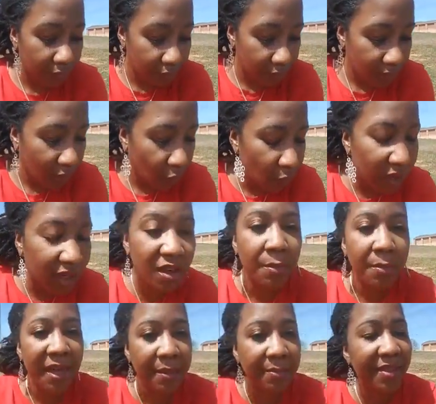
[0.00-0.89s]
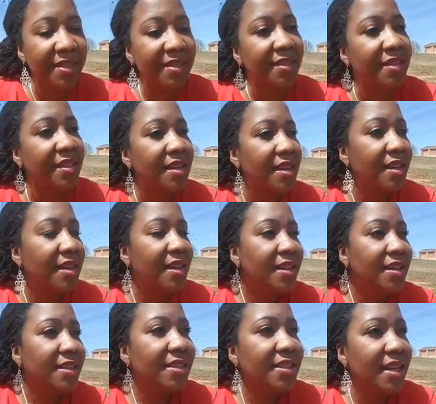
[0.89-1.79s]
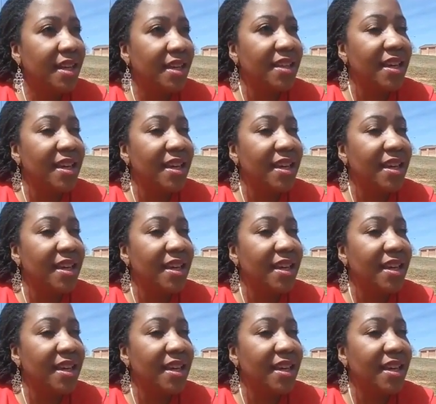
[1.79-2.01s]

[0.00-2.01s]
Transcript: One of the babies said,